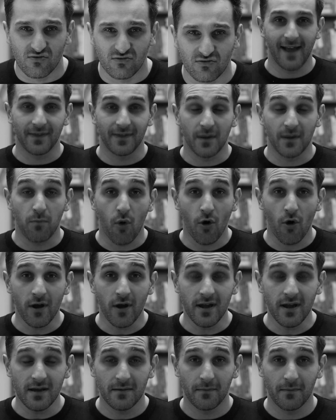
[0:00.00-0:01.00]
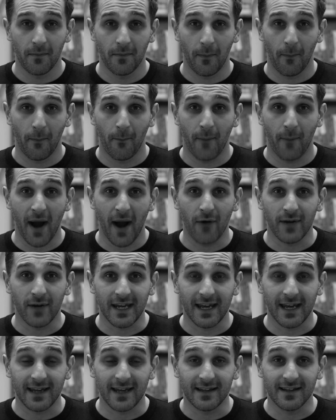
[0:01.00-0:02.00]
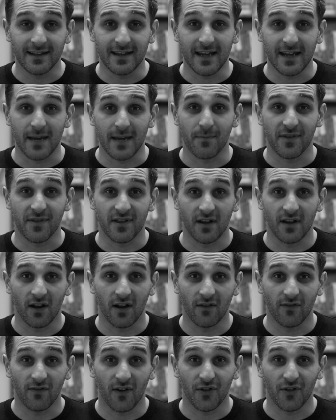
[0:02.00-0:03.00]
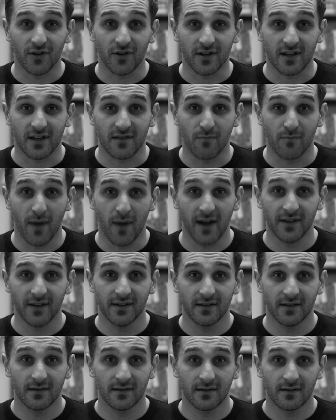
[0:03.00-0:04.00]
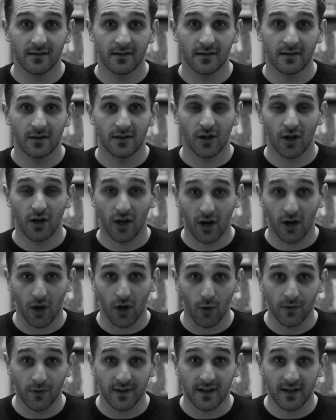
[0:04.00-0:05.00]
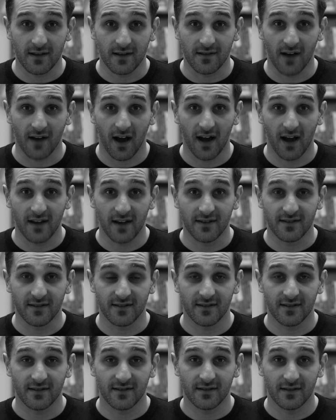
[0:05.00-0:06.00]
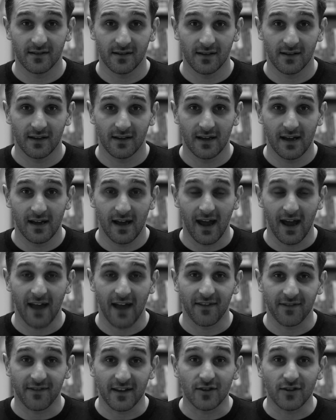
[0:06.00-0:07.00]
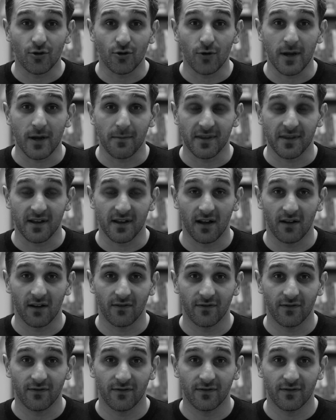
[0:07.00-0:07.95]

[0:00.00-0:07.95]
And the boy barricaded himself under his bed, closed his eyes, and said to himself,